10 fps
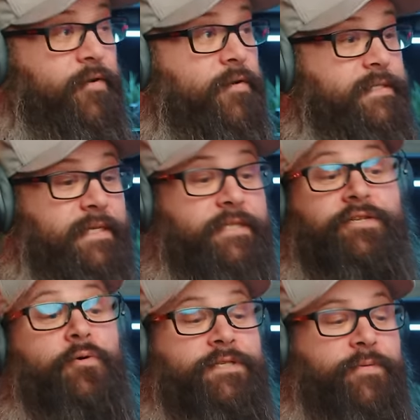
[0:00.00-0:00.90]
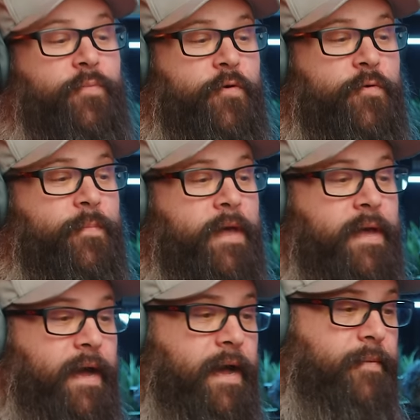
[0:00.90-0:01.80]
on such an awesome room.
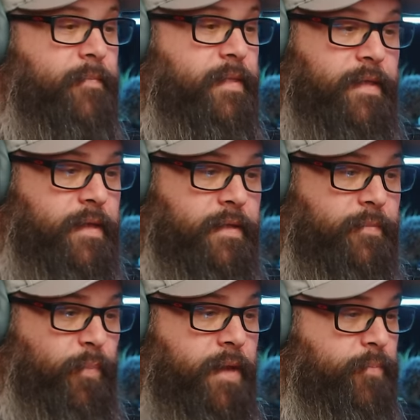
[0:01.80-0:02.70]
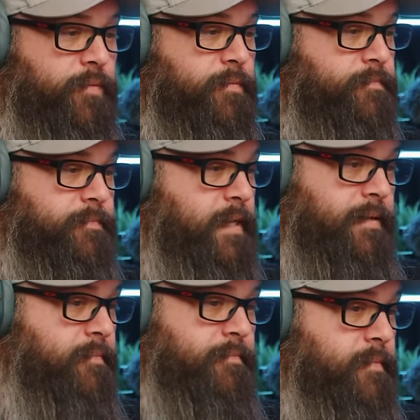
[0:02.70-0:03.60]
Um, the people
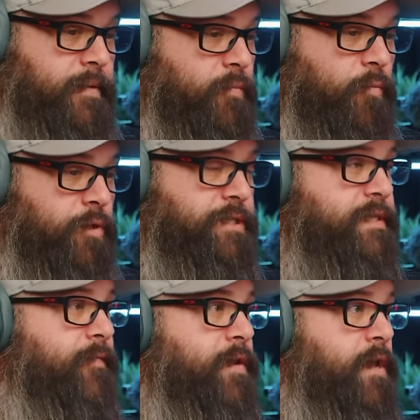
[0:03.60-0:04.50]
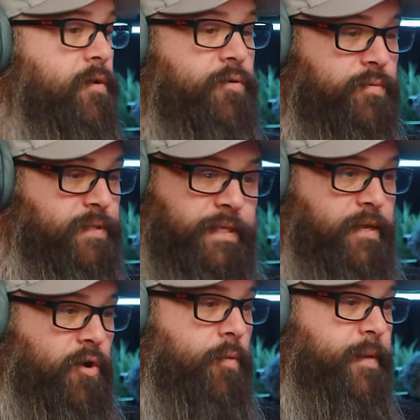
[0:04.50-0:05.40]
that watch this video, you'll see
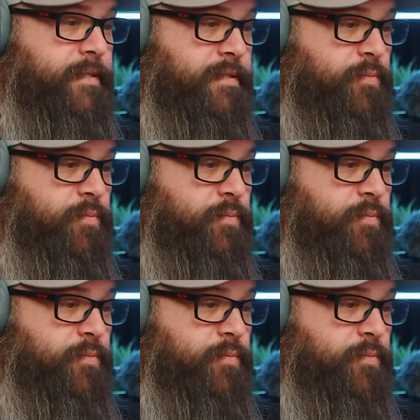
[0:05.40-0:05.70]
the comments as